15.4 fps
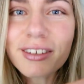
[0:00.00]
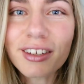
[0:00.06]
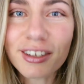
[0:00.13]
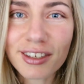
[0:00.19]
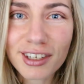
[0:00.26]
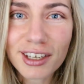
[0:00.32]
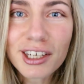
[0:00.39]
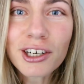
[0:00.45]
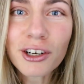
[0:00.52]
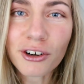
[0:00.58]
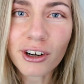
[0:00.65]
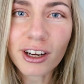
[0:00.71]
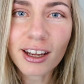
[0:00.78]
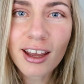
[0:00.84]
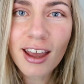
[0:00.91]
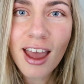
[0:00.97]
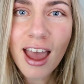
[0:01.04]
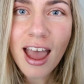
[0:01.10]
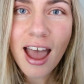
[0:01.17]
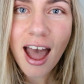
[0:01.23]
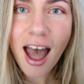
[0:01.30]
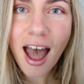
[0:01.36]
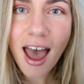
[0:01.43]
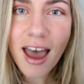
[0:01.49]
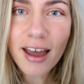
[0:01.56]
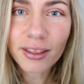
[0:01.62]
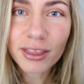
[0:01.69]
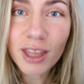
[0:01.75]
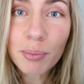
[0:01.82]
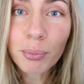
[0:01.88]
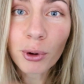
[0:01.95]
the scenery
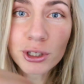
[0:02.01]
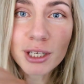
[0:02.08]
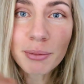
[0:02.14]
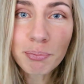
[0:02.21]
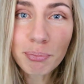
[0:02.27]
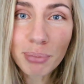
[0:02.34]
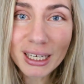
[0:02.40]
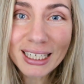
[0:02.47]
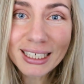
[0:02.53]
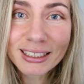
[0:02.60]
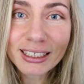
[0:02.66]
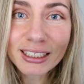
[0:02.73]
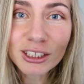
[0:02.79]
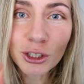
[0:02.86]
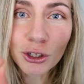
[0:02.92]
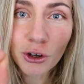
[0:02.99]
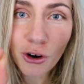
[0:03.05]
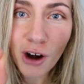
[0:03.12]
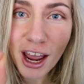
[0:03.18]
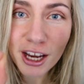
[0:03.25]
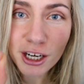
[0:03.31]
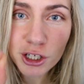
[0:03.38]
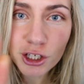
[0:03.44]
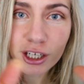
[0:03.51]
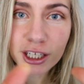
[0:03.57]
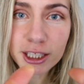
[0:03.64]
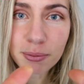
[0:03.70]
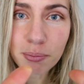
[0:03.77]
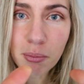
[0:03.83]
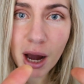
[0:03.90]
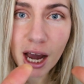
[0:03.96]
and the possibility to crash is
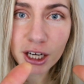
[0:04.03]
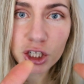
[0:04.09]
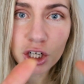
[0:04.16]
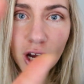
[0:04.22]
much